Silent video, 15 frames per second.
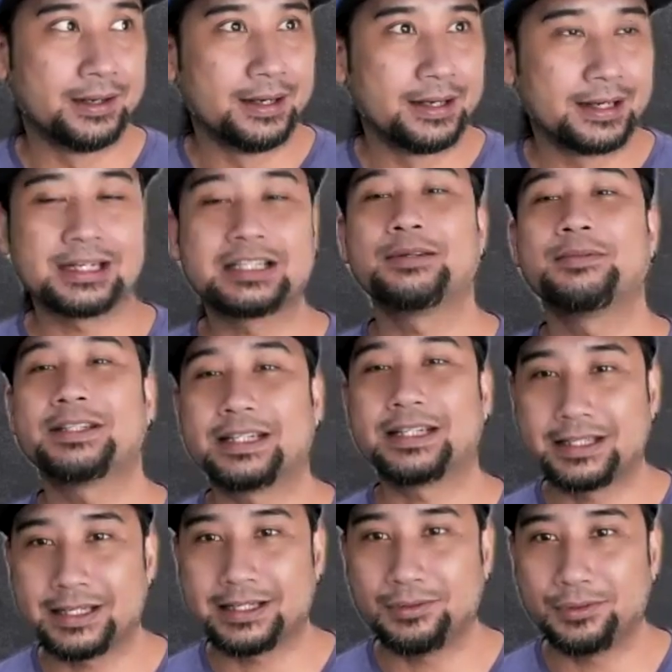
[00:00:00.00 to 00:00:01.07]
customer
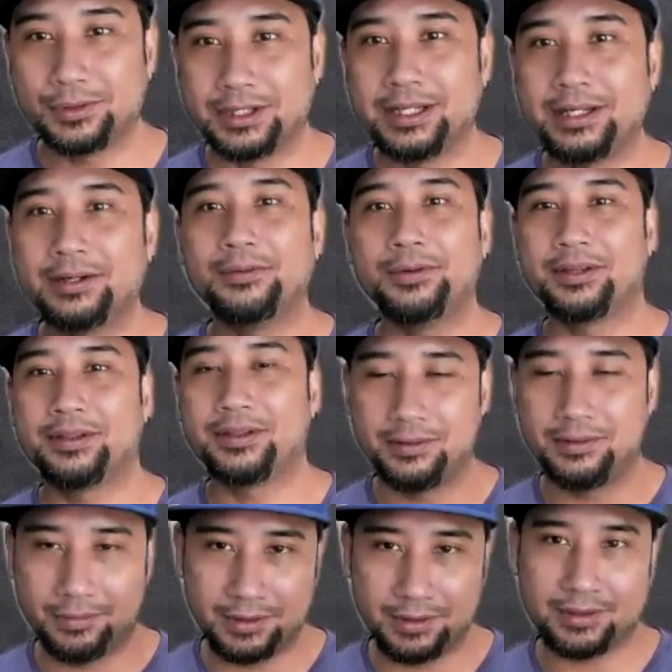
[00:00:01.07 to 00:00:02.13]
success who deal with
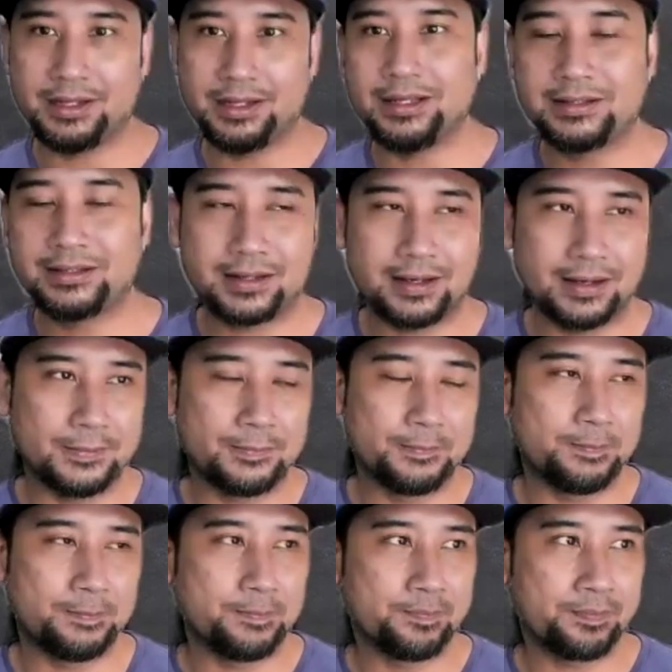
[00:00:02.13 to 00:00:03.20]
these
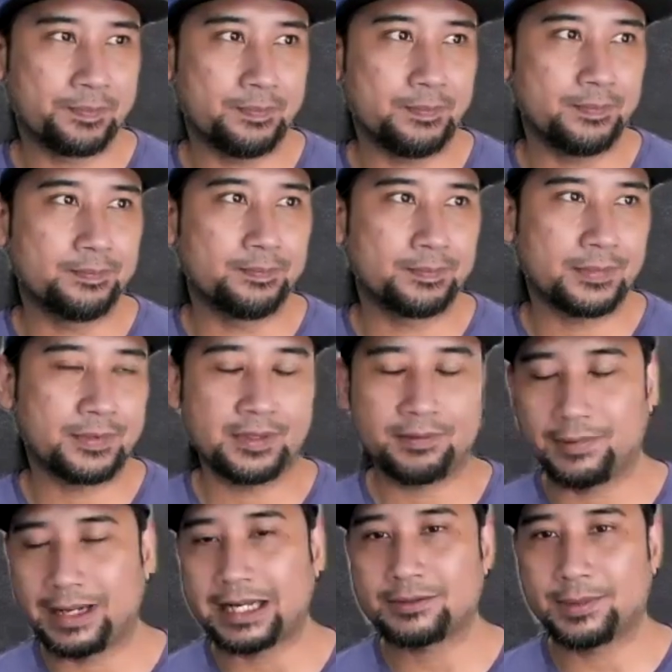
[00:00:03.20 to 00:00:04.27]

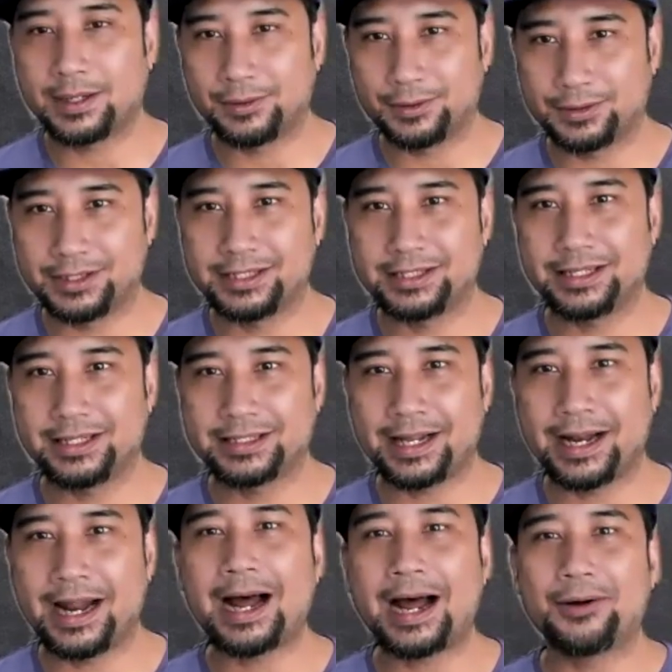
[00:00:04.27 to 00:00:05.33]
last mile logistics
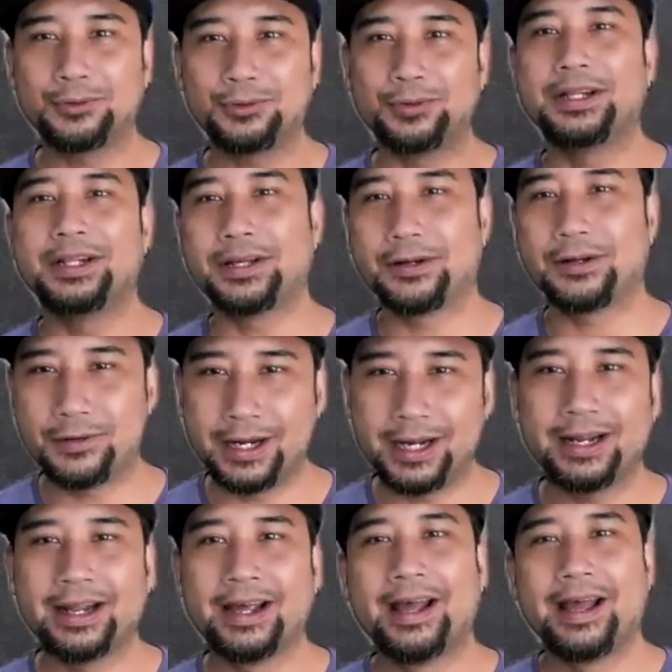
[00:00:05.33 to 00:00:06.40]
and how to
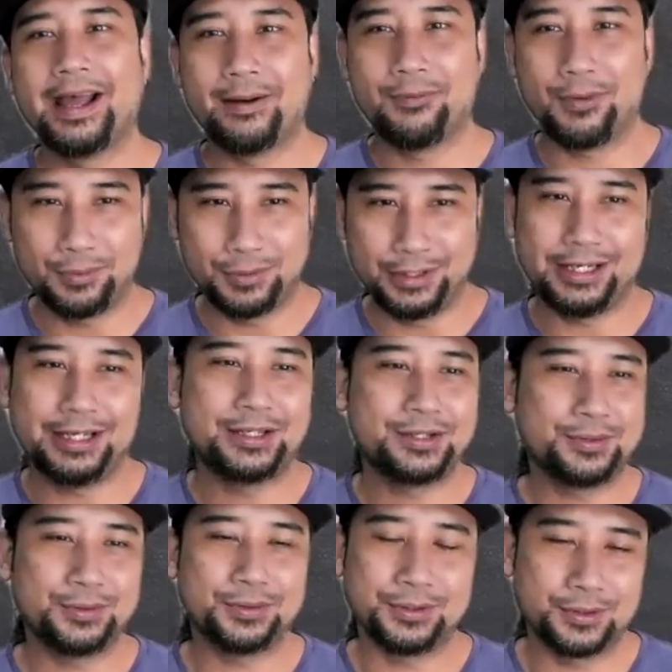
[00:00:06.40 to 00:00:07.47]
integrate and what were the
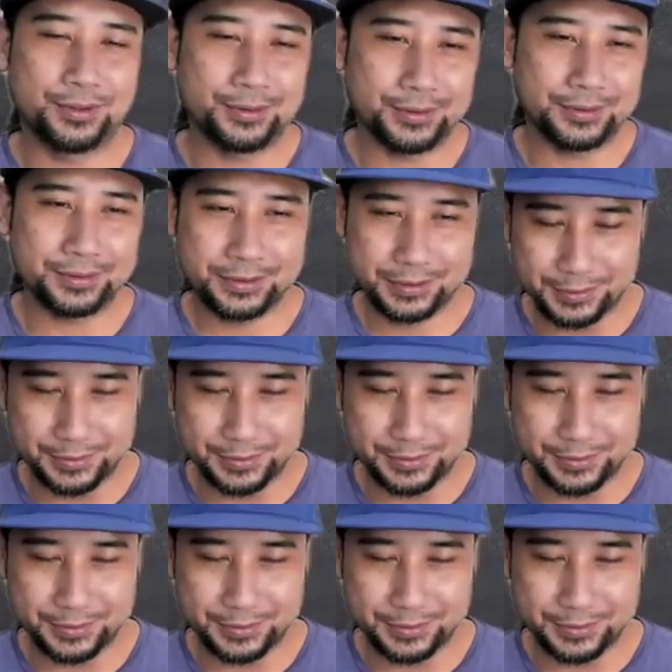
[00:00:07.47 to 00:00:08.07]
issues, those.